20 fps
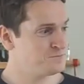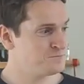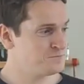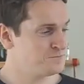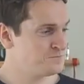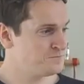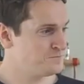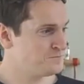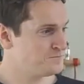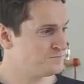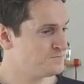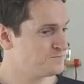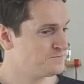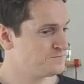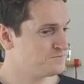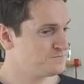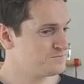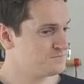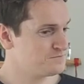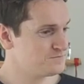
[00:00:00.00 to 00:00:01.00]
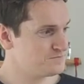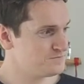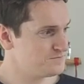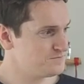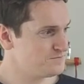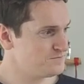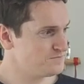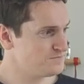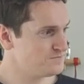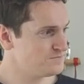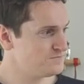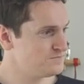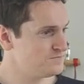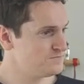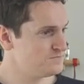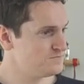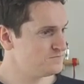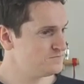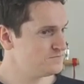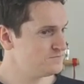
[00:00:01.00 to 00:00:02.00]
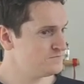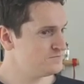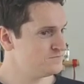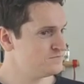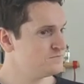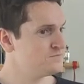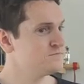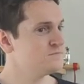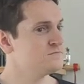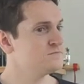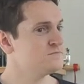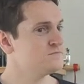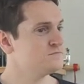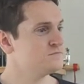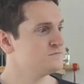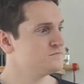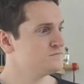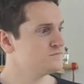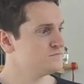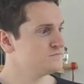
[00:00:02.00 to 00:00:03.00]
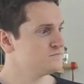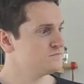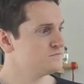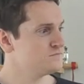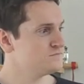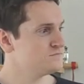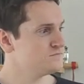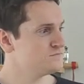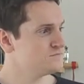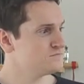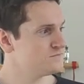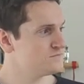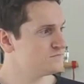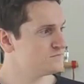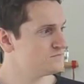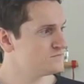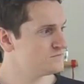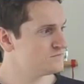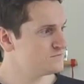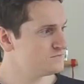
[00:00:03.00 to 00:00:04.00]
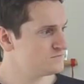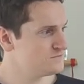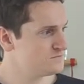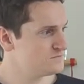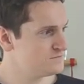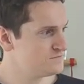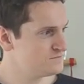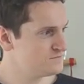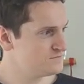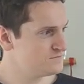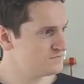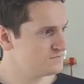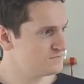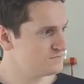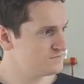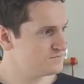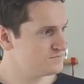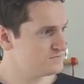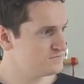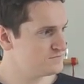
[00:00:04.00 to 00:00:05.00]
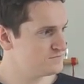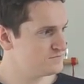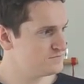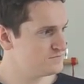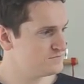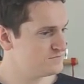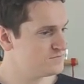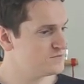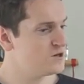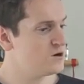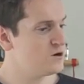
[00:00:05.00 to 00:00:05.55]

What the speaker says: The person shown says nothing.